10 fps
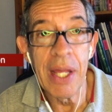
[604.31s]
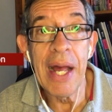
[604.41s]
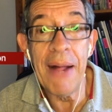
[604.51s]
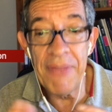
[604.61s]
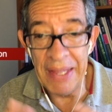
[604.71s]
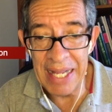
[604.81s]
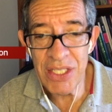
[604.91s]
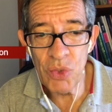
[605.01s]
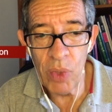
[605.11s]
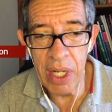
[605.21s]
And the last
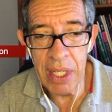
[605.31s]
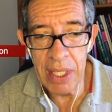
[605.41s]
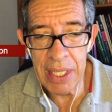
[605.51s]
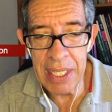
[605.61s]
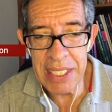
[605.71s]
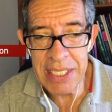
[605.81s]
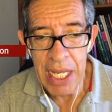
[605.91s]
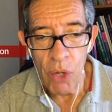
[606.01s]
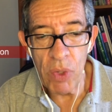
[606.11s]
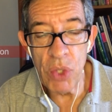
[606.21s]
one is
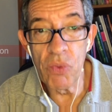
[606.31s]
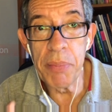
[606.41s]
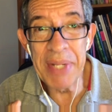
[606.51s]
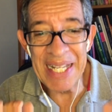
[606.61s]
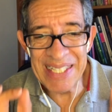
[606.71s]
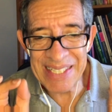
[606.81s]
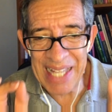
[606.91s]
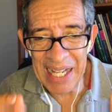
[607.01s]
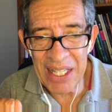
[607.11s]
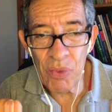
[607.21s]
when you repeat
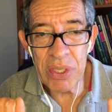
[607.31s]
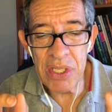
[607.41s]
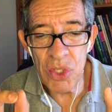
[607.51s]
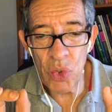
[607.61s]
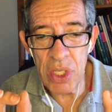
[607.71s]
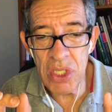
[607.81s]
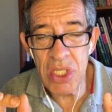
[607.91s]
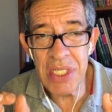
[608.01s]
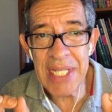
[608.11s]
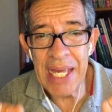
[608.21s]
exactly what the student
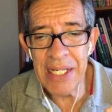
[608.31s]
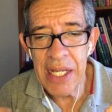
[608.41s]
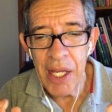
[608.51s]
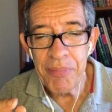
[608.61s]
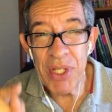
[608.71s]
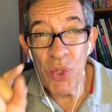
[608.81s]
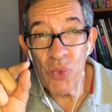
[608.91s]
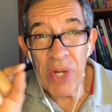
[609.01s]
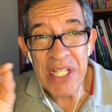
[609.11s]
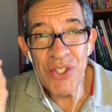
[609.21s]
said, but you
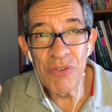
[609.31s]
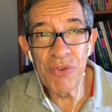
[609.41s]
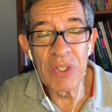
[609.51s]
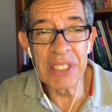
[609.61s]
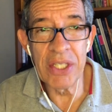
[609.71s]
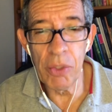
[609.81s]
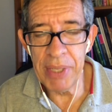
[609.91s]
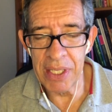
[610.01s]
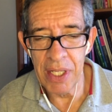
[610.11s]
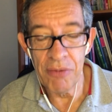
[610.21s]
raise your voice a little
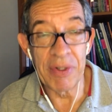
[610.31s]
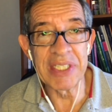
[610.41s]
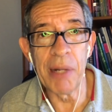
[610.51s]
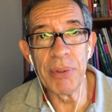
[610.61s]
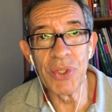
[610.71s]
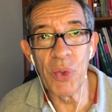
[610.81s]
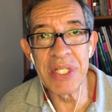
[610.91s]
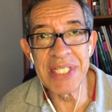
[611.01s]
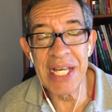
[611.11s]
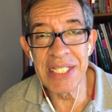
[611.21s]
bit. For example, the student
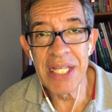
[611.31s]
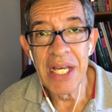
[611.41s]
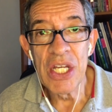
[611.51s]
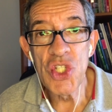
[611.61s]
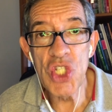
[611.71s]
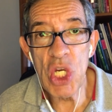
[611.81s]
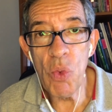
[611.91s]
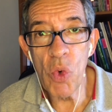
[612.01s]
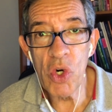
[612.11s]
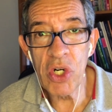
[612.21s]
says, she
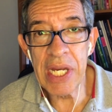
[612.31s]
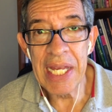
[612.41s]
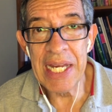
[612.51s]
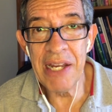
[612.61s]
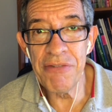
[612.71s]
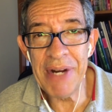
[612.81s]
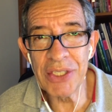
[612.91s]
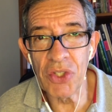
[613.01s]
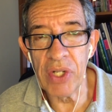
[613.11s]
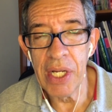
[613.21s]
work in a
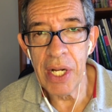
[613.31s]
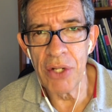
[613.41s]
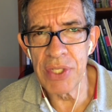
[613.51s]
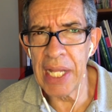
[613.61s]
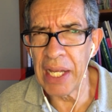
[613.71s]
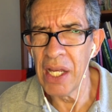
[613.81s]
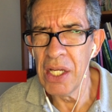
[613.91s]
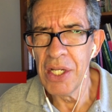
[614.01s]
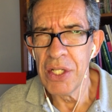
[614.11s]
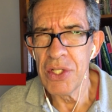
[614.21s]
factory. And you say, like,
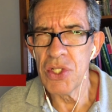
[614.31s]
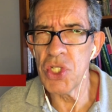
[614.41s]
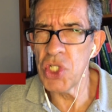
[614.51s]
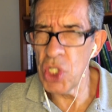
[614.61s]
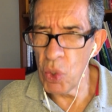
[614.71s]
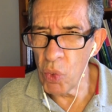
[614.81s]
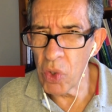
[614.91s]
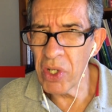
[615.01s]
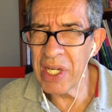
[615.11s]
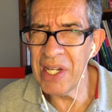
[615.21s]
she
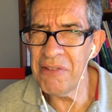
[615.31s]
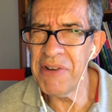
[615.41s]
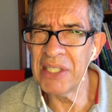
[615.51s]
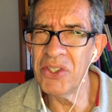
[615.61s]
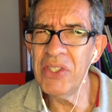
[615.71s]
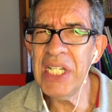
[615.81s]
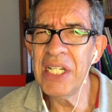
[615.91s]
work in a factory?